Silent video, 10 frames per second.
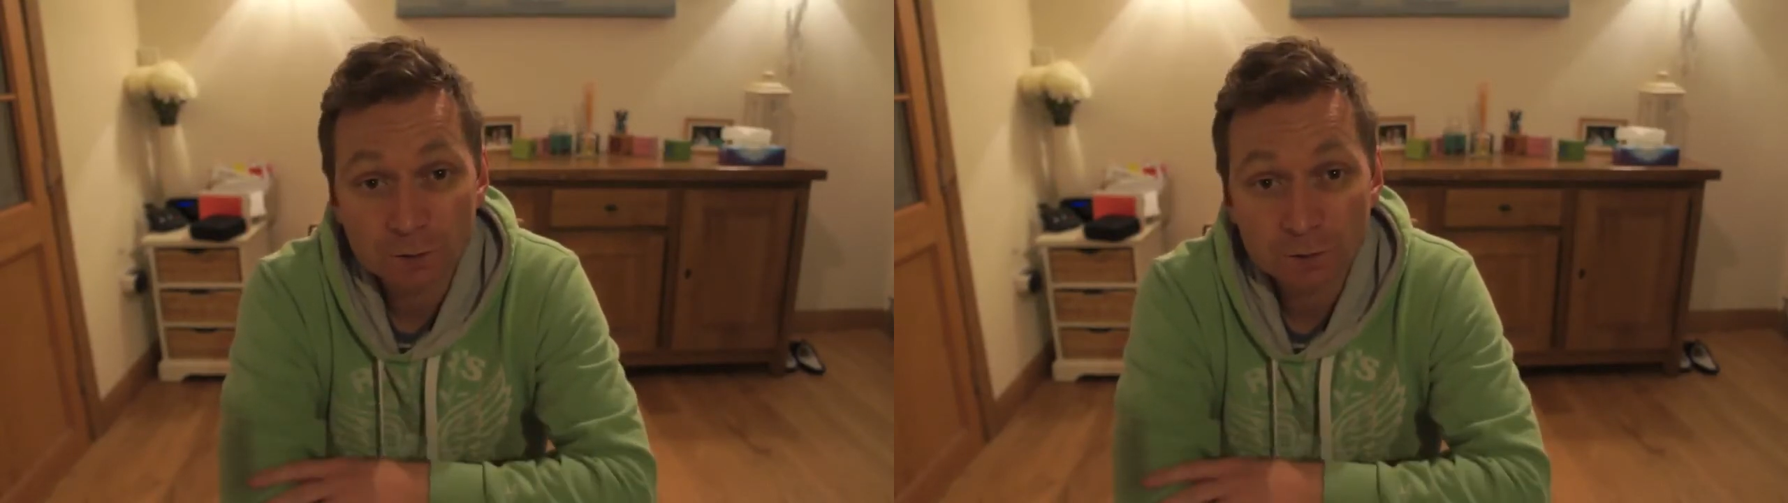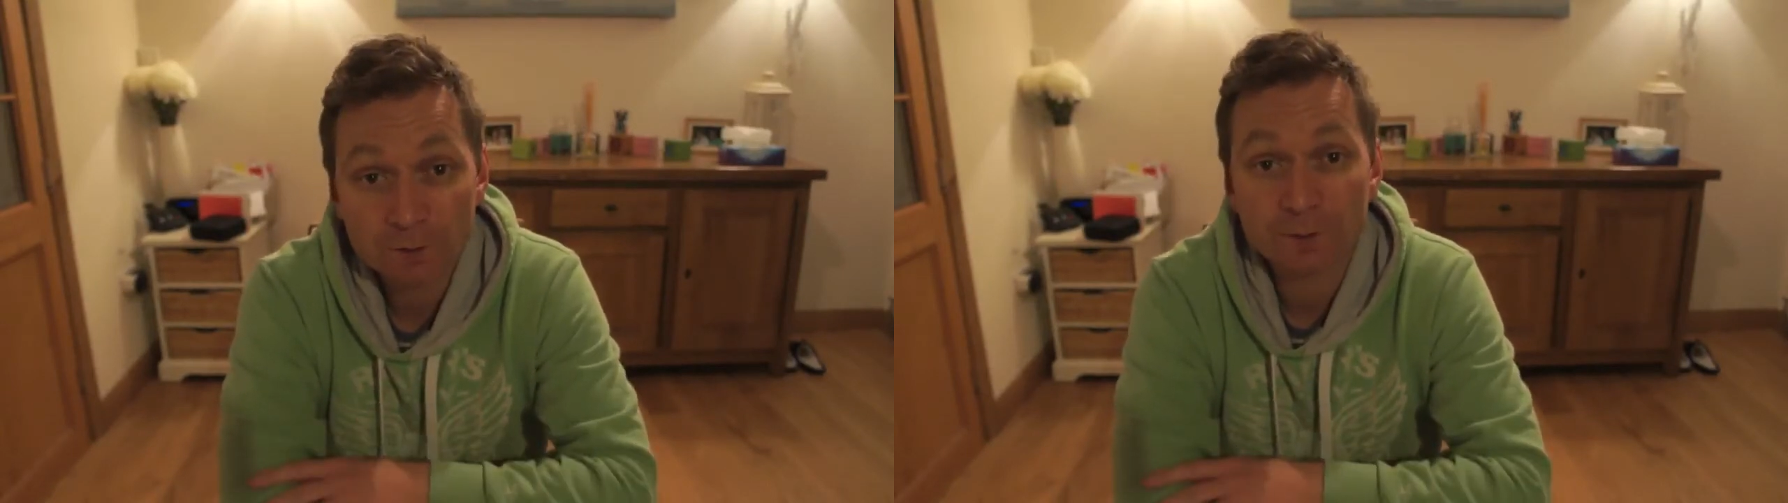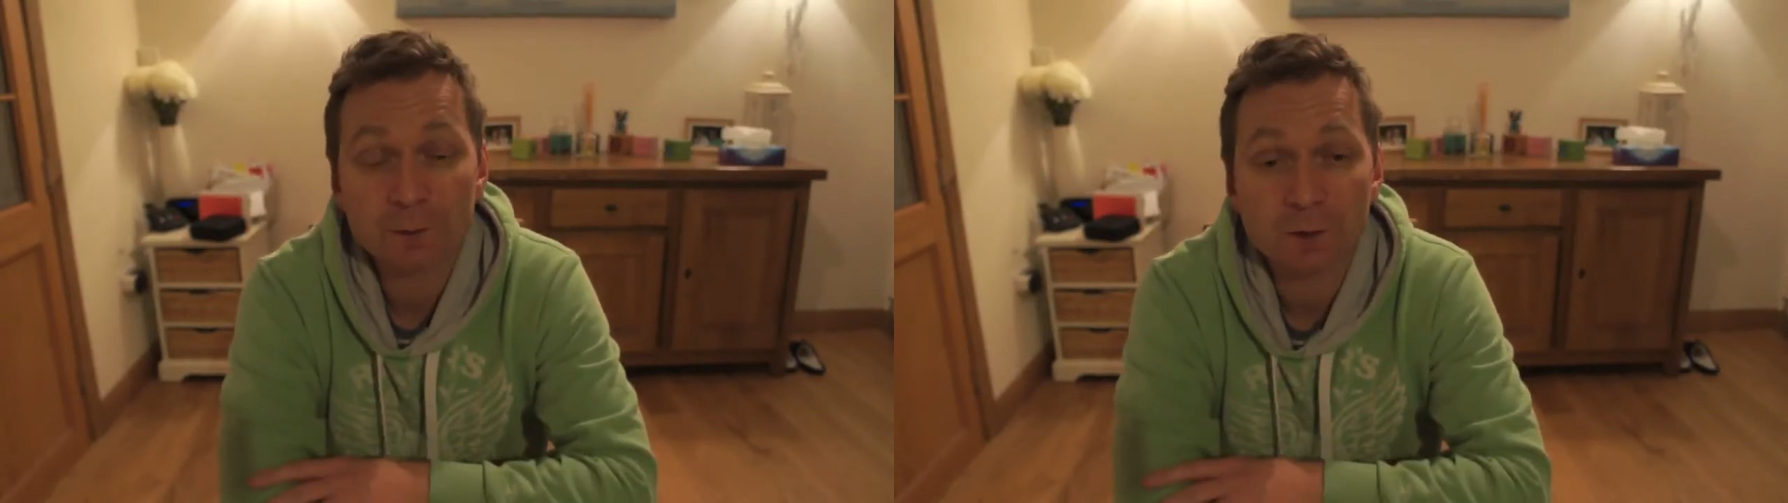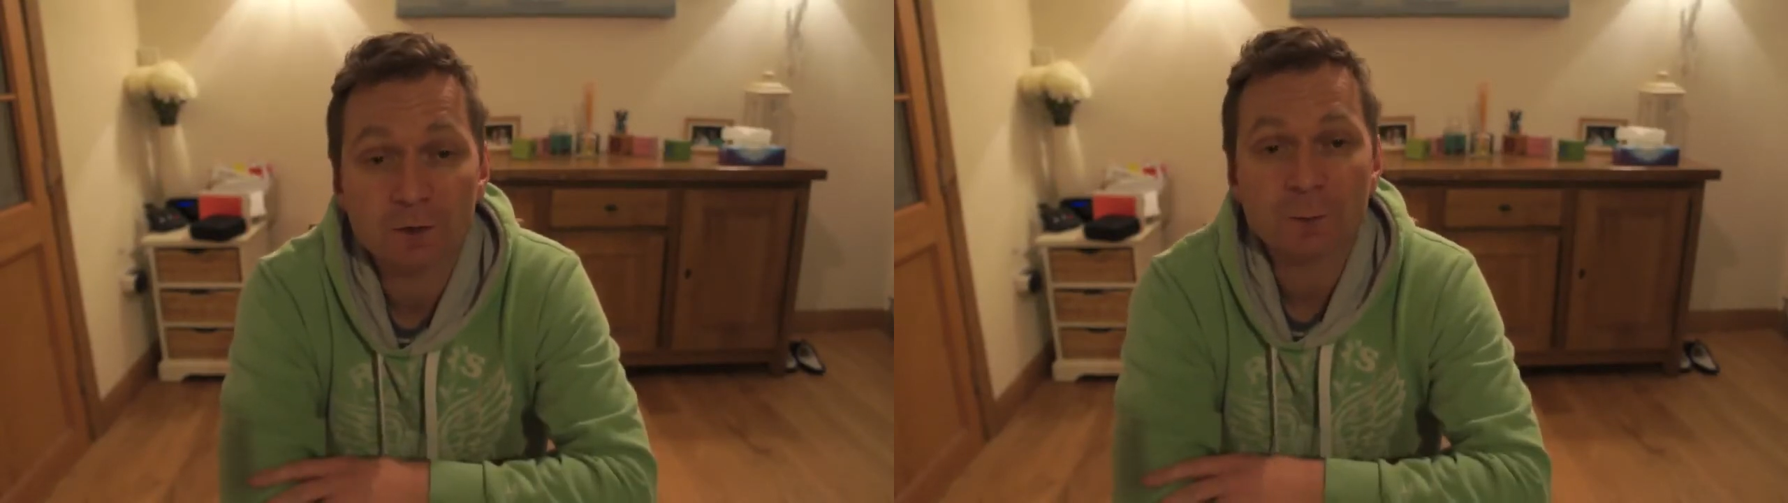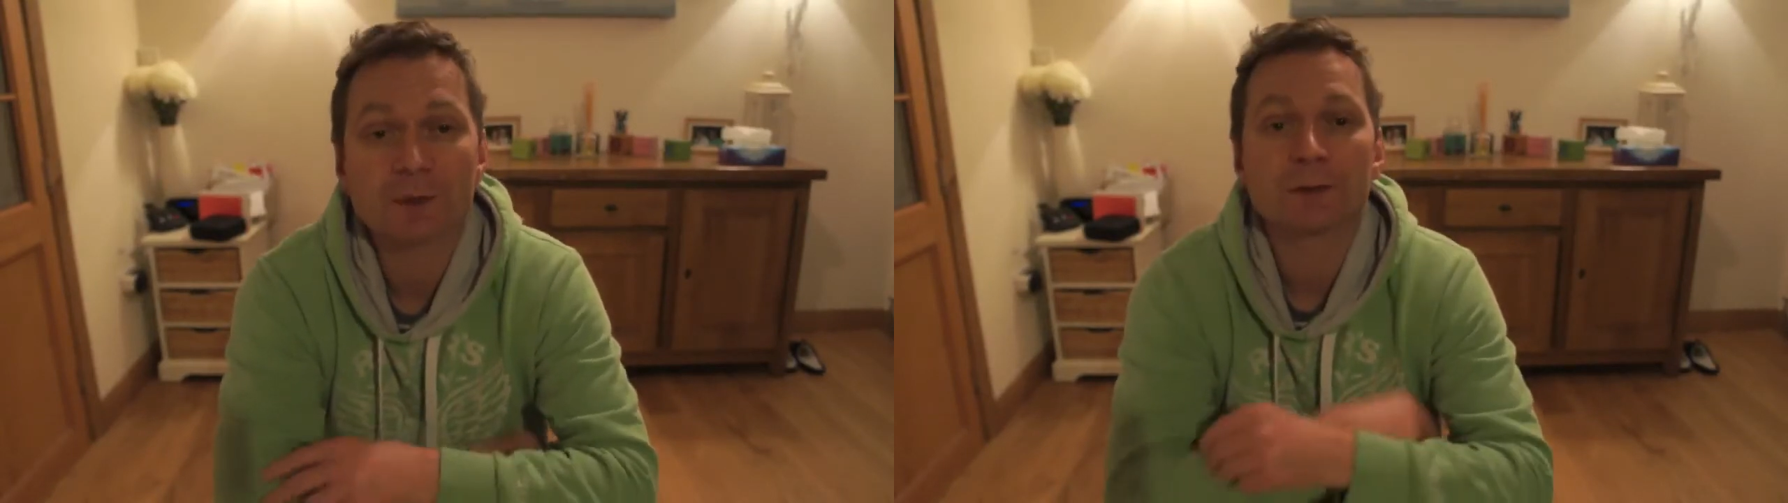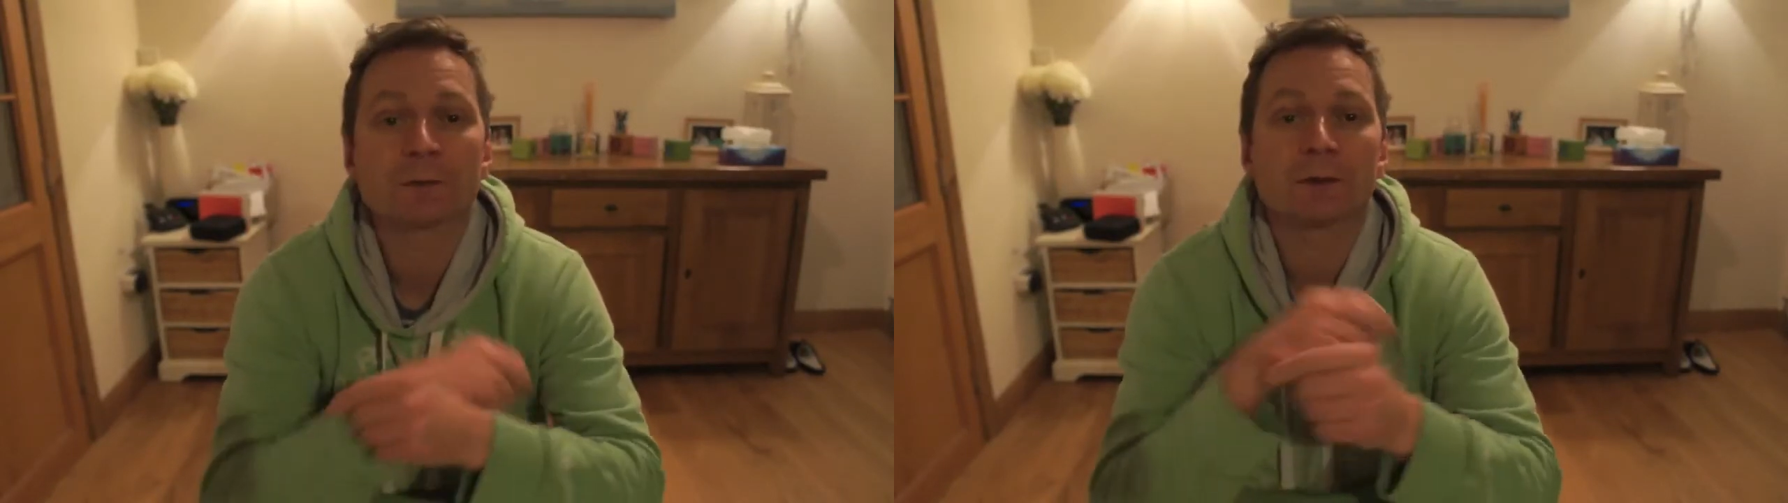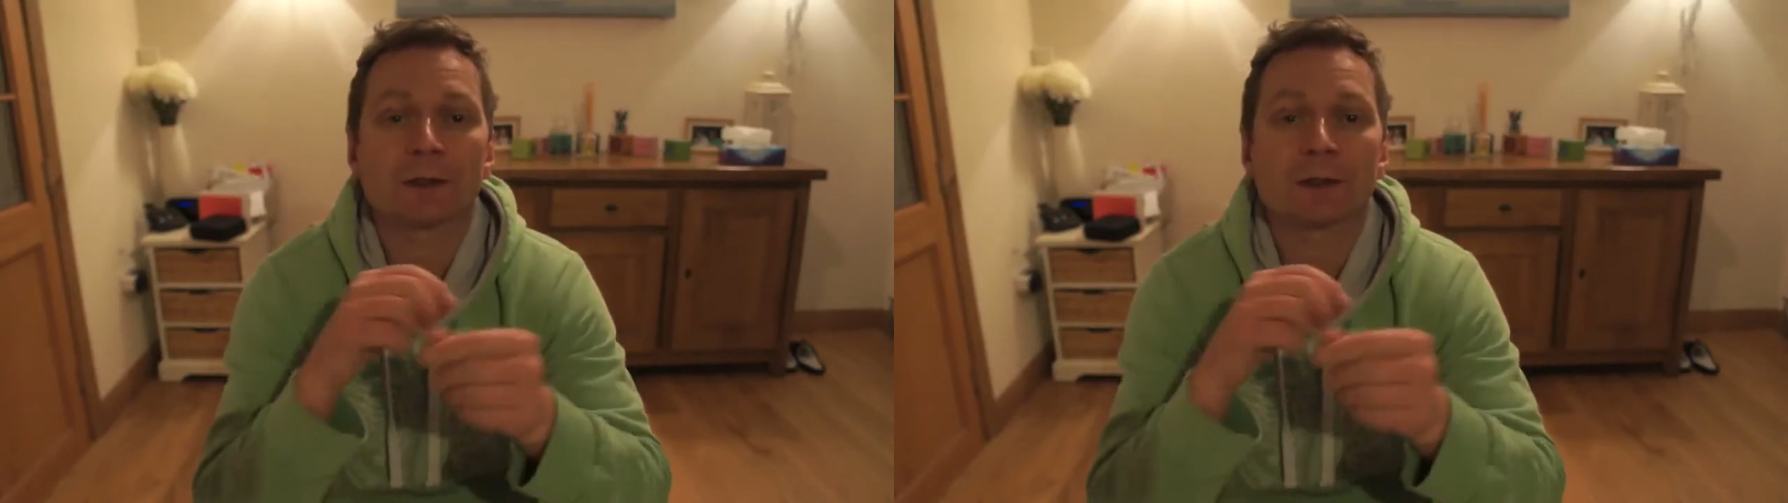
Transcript: roughly what I've been doing